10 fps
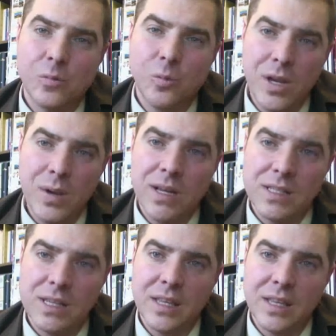we might
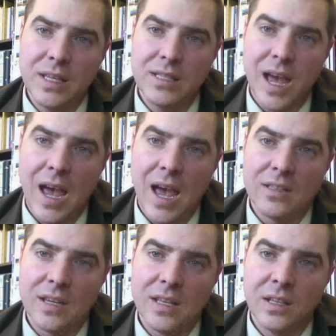see these
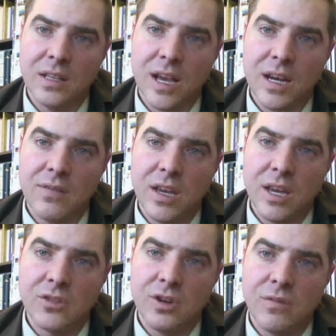as in the light of the
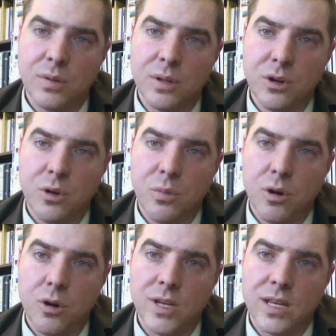history of political
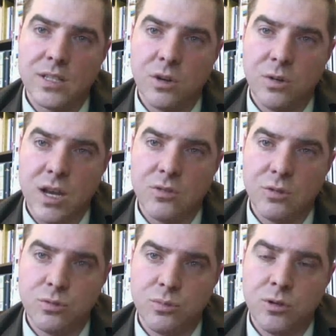protest and
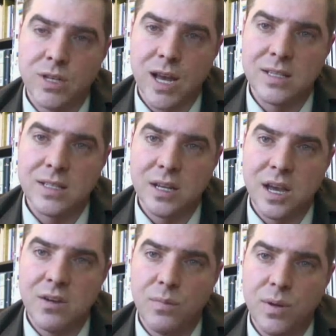grassroots protest and
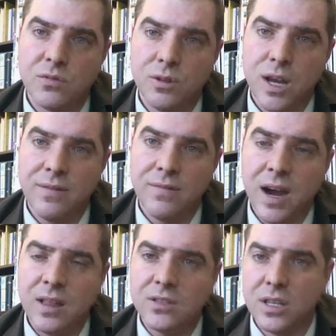kind of peaceful
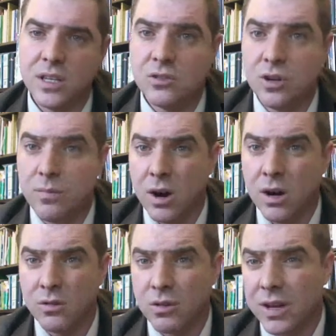nonviolence in the history of
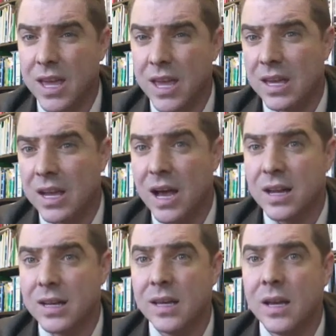Martin Luther King and
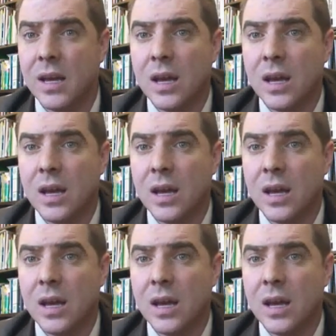Gandhi.